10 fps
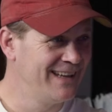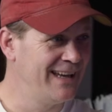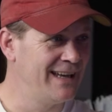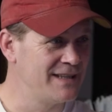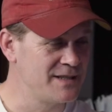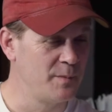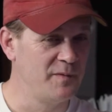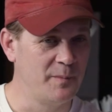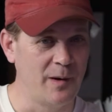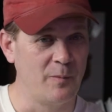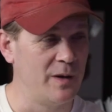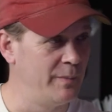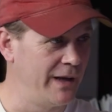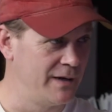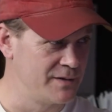Yeah, some of them are
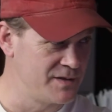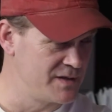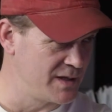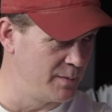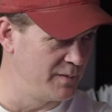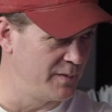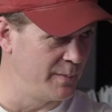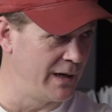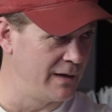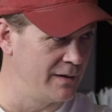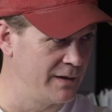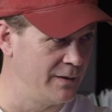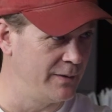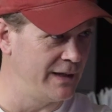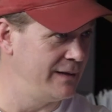one-manners and some of them are, you
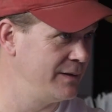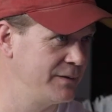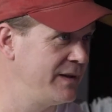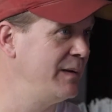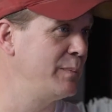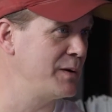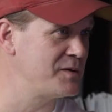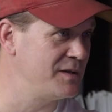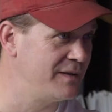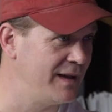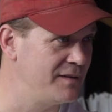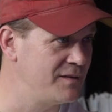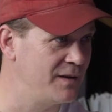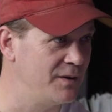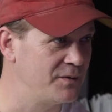know, 8 or 10 person
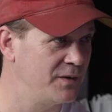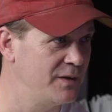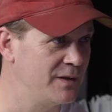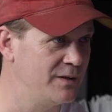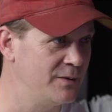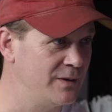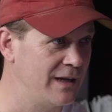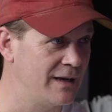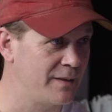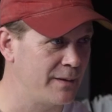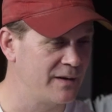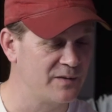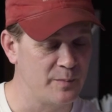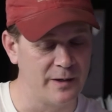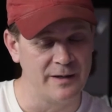tents, you know, so you can do a lot of
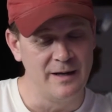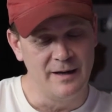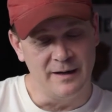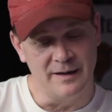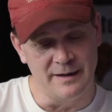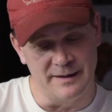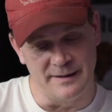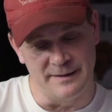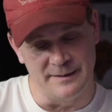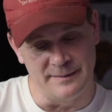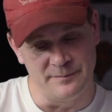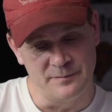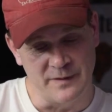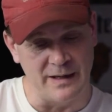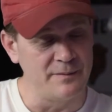things. But
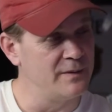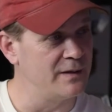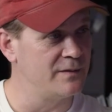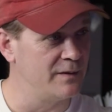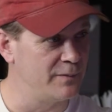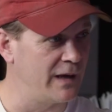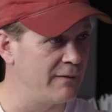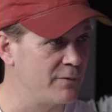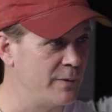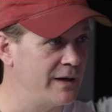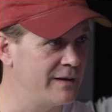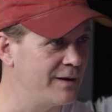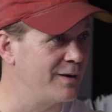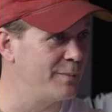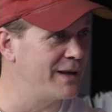if you have the right
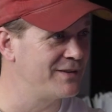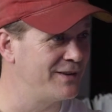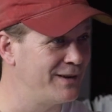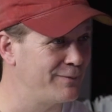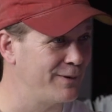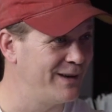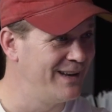gear, it makes it different.